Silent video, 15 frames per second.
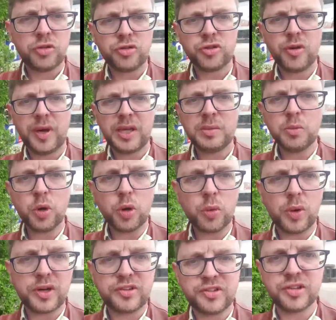So any more
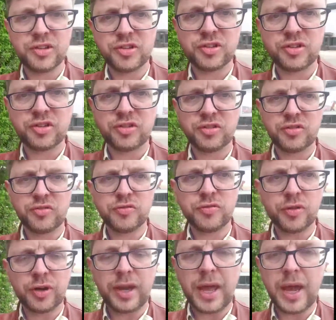questions
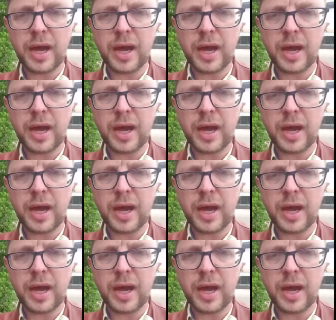for